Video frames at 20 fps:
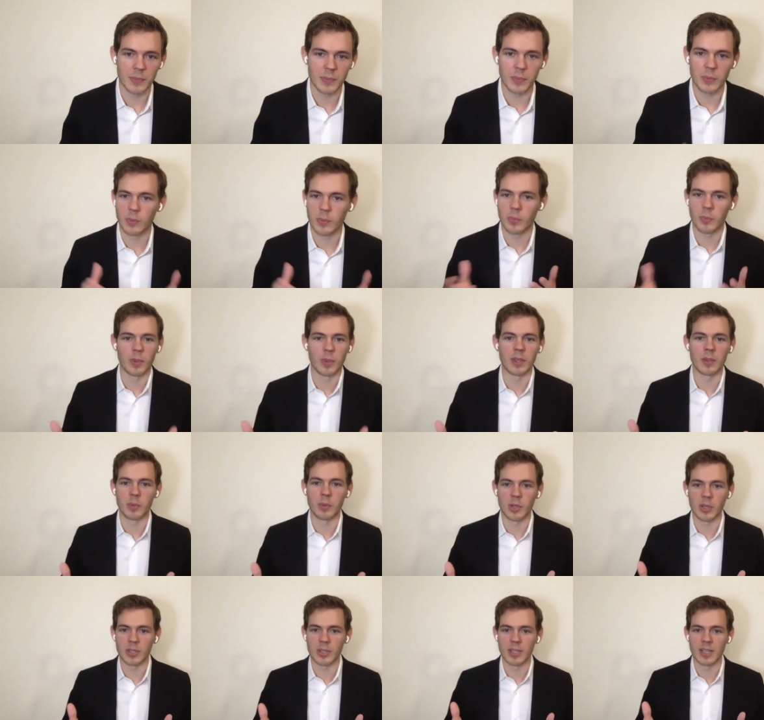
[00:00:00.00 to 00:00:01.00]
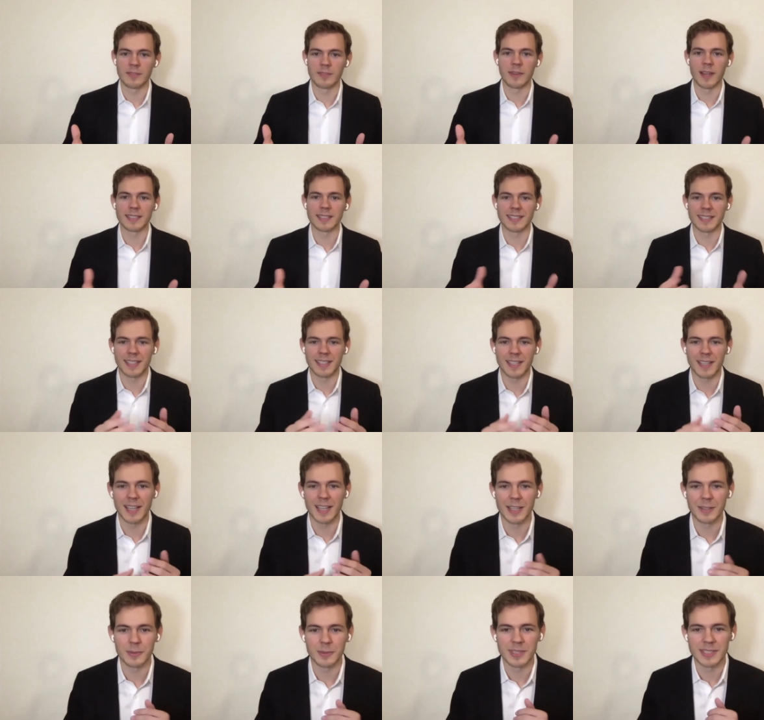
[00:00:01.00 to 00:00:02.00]
we were advising a
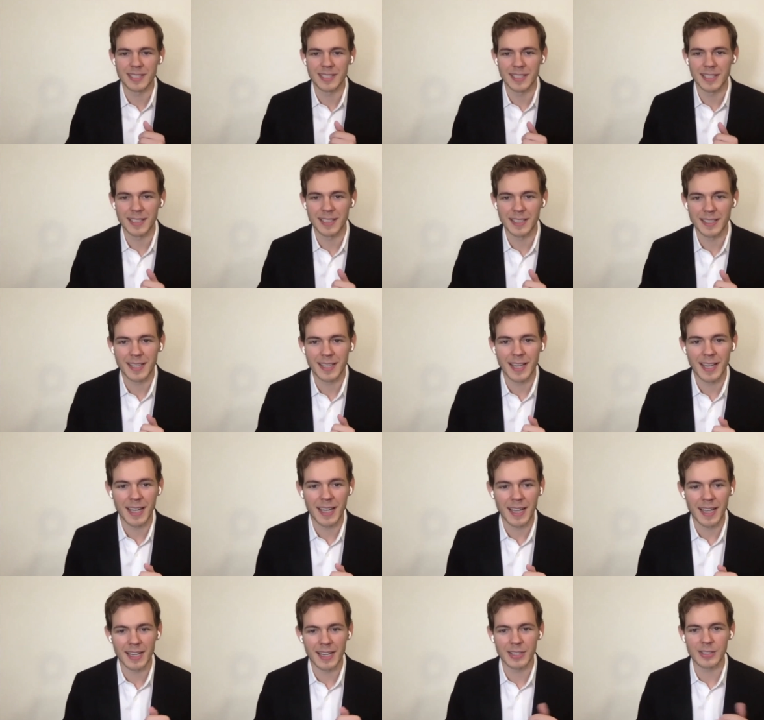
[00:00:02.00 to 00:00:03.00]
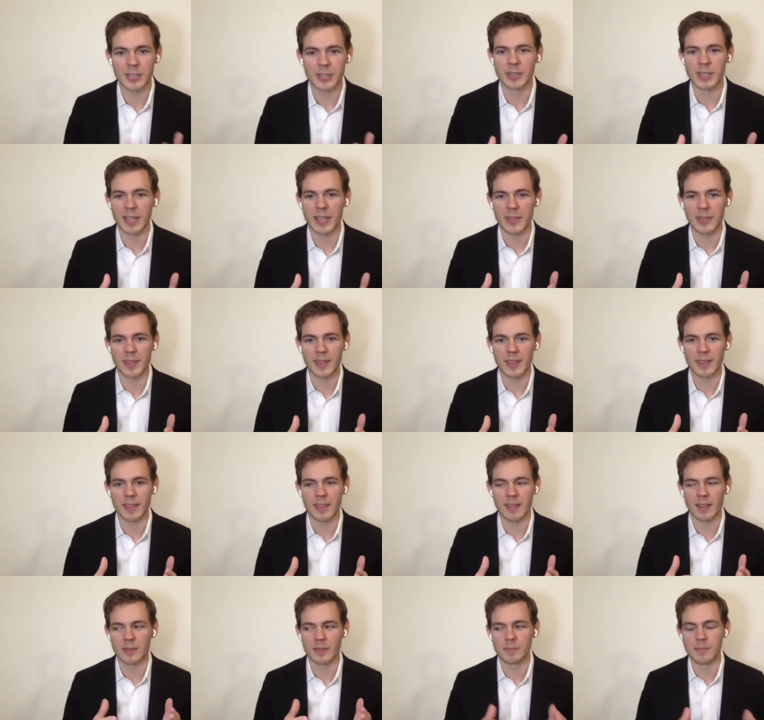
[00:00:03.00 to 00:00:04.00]
client recently, and it turned out that
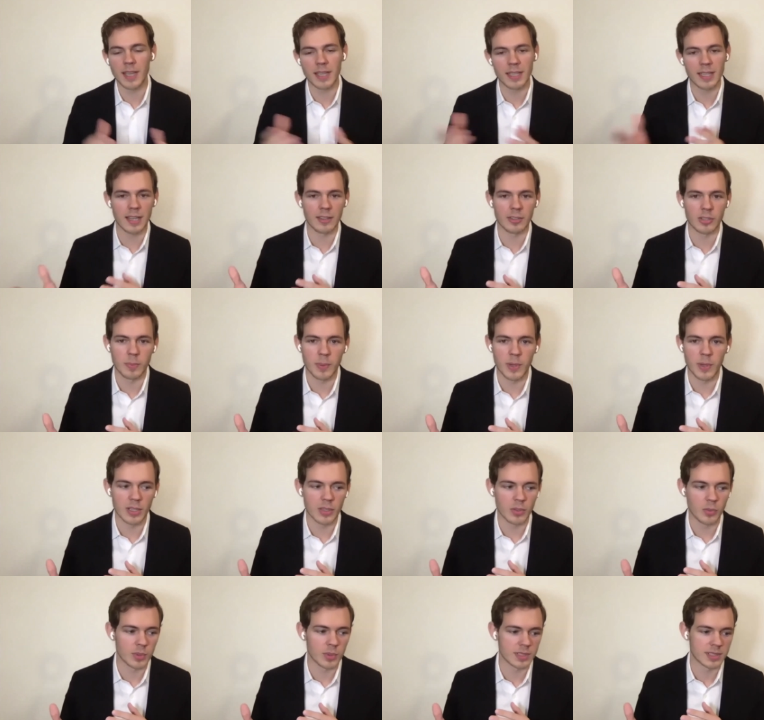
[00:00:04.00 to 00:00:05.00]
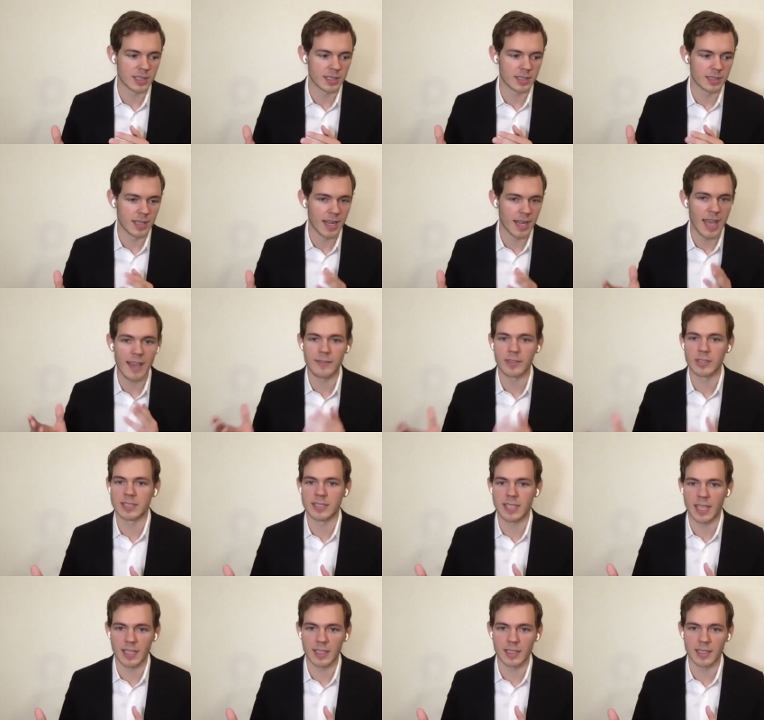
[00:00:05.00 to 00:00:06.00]
their main counterpart was an avid
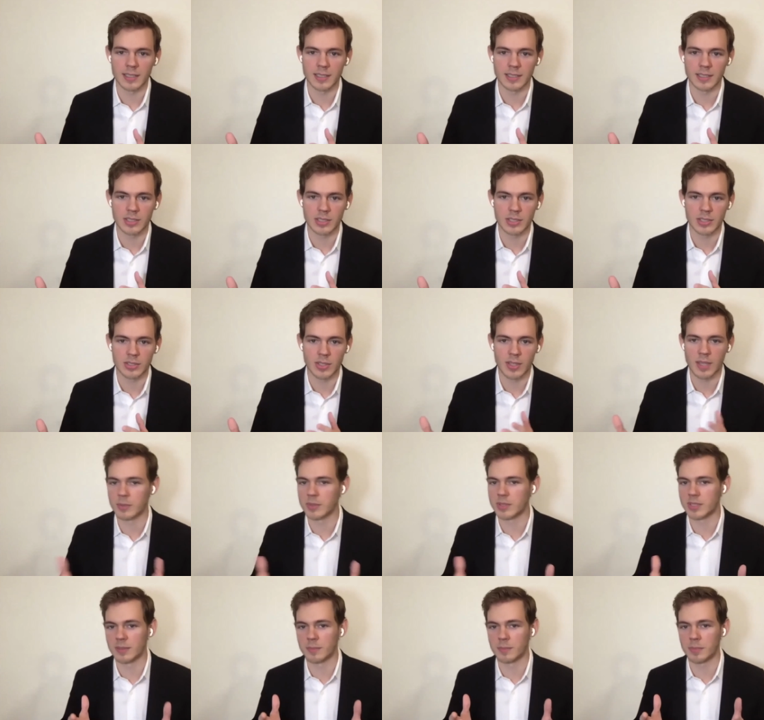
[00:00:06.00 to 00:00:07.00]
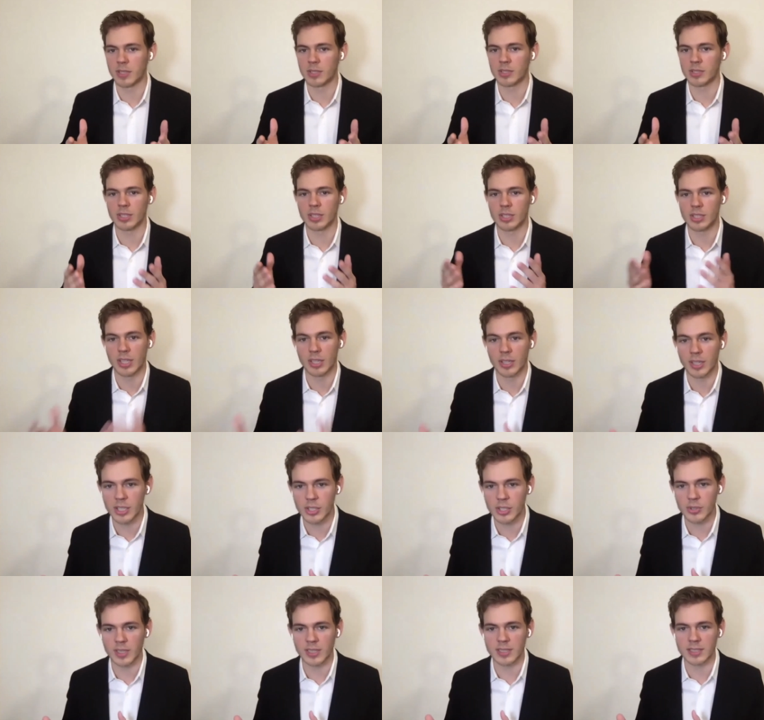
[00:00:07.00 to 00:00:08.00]
cyclist. So that was a potentially shared
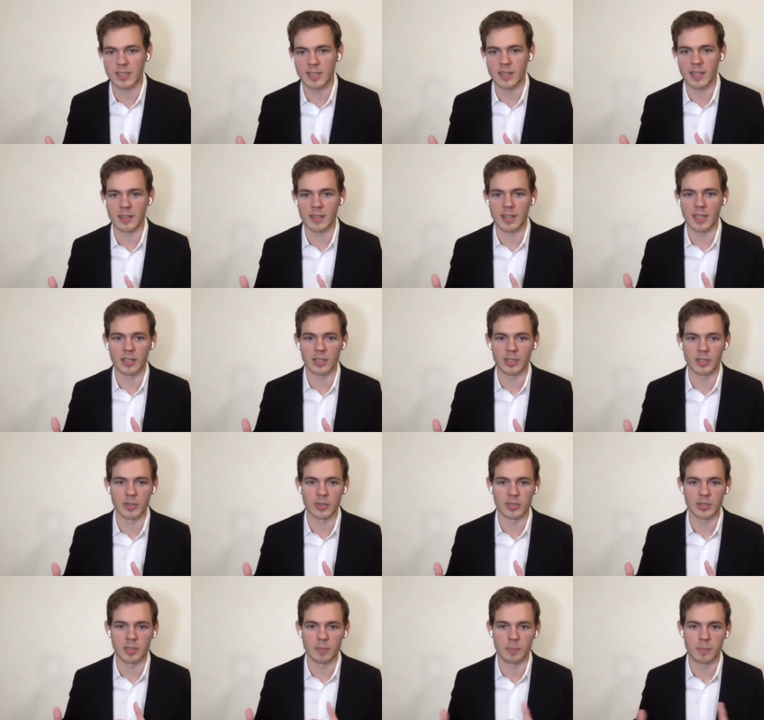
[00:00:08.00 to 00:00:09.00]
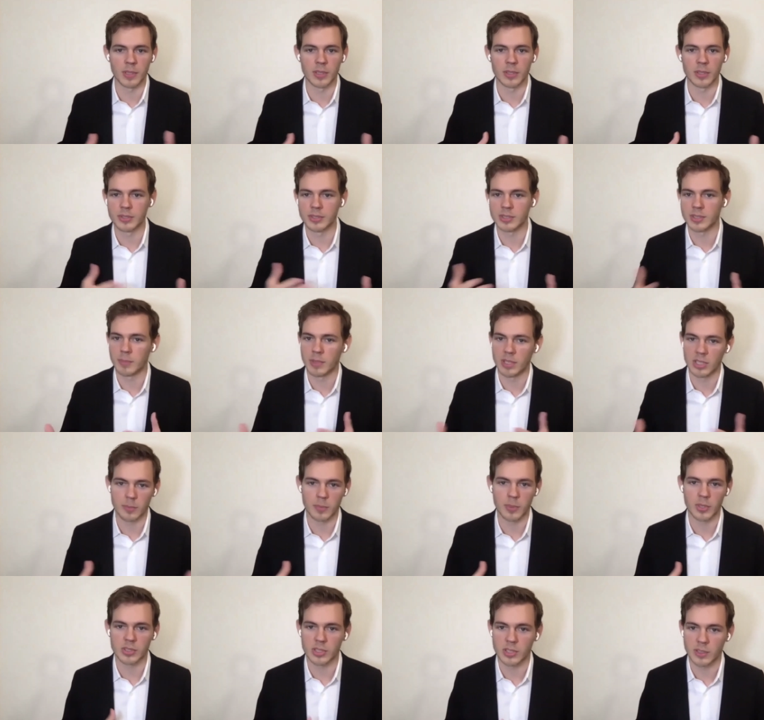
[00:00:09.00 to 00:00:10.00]
interest that they could use to build some
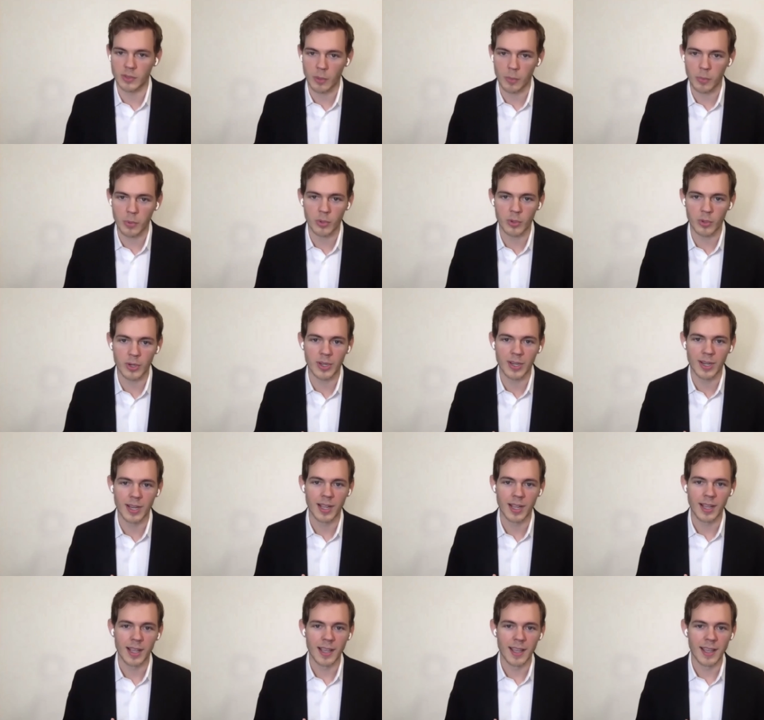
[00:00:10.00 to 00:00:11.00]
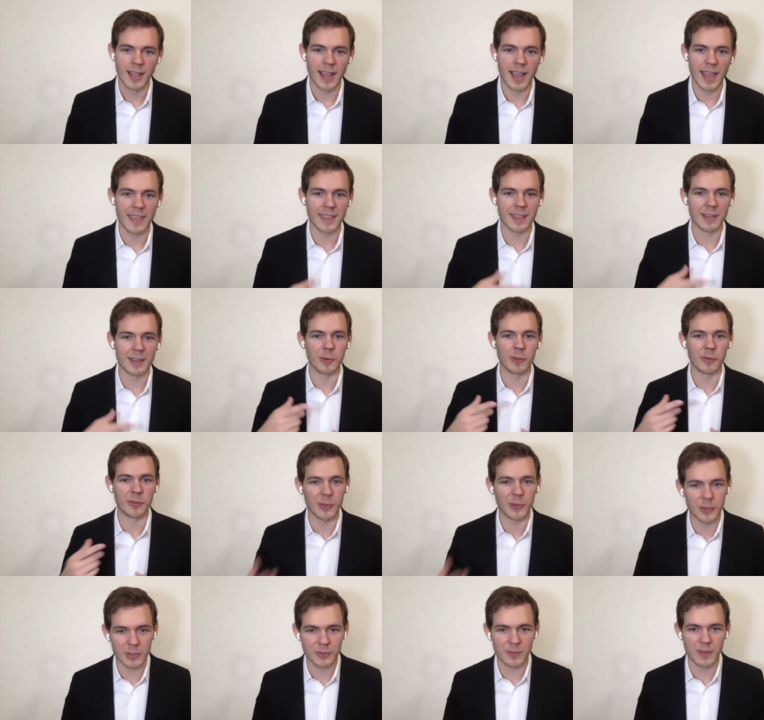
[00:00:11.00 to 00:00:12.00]
interpersonal rapport. And then we
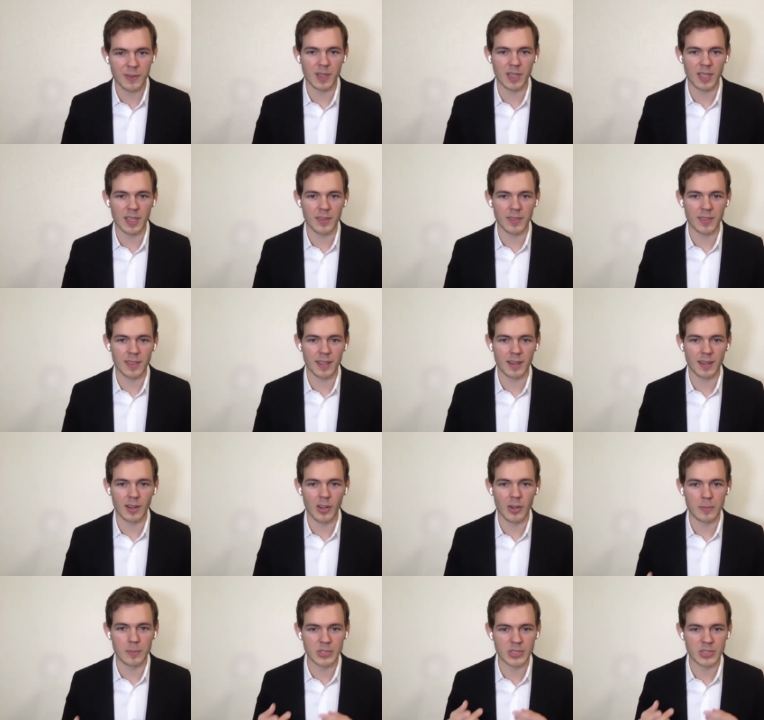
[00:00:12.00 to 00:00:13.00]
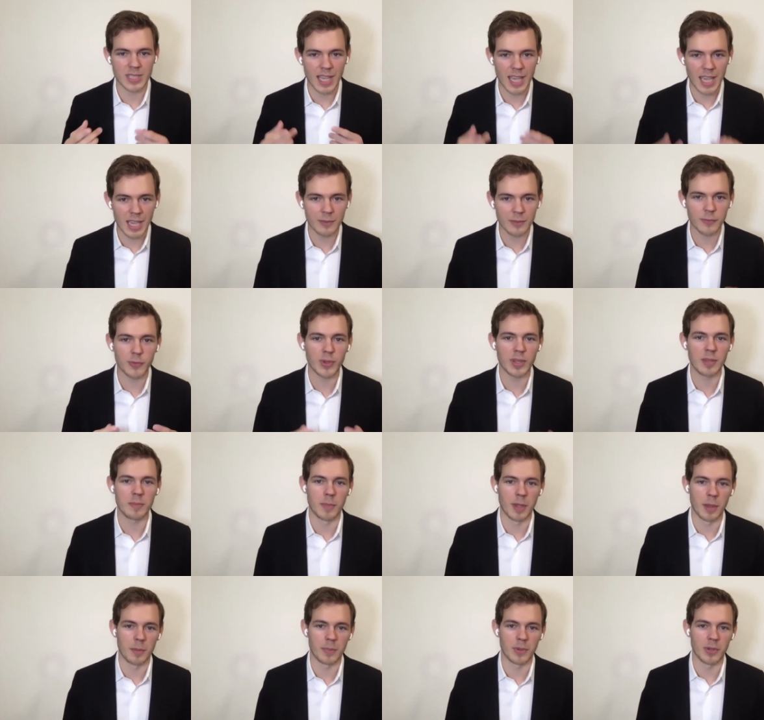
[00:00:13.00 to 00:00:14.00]
further found out that almost every
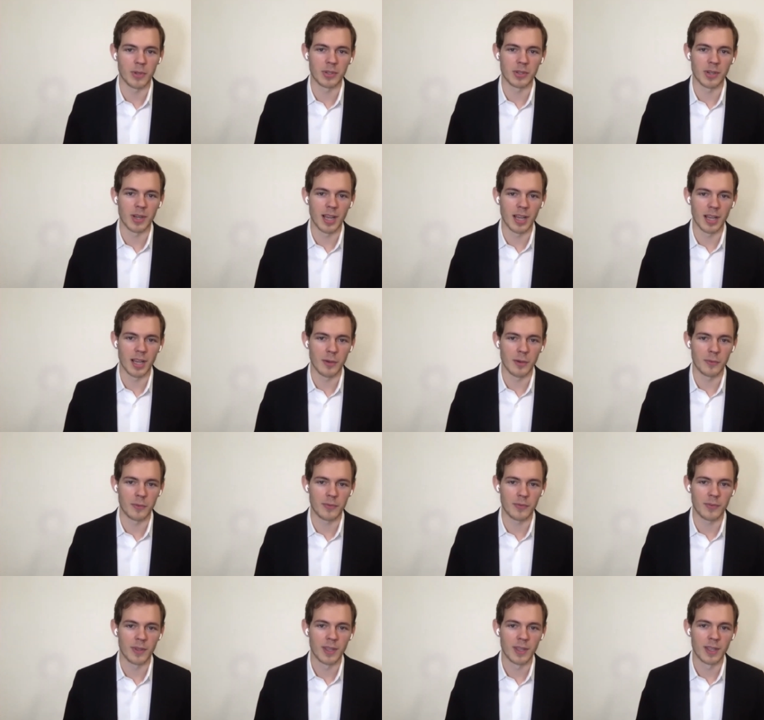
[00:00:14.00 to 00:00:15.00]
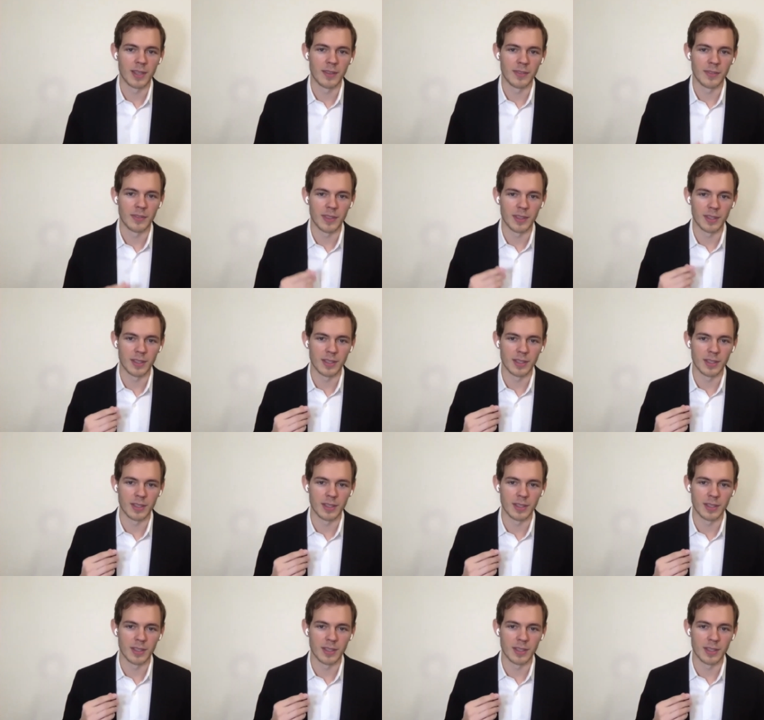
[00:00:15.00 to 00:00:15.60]
member of the